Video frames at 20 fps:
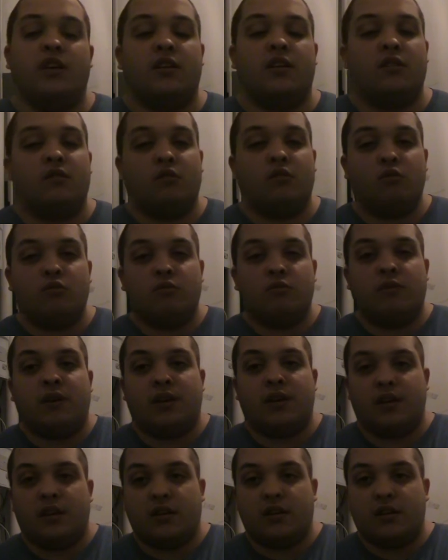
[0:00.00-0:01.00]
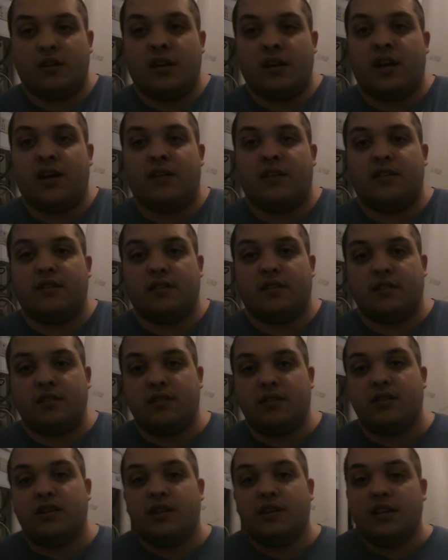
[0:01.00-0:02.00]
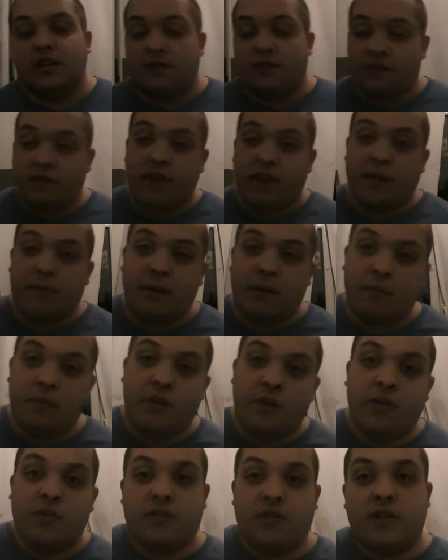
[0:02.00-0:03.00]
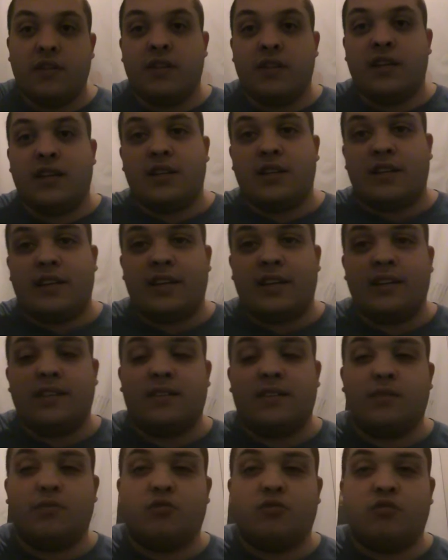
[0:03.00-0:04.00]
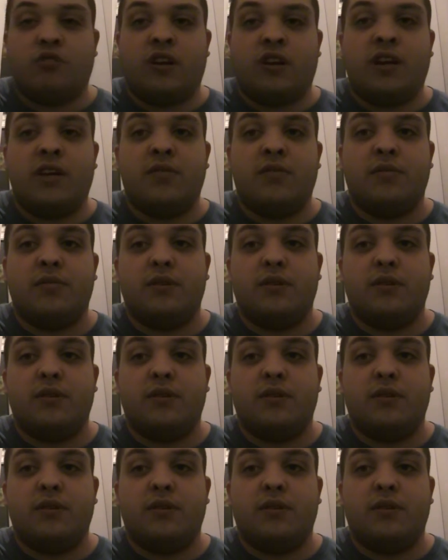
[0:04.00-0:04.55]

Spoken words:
And oh my god, if you like my videos, click like and subscribe.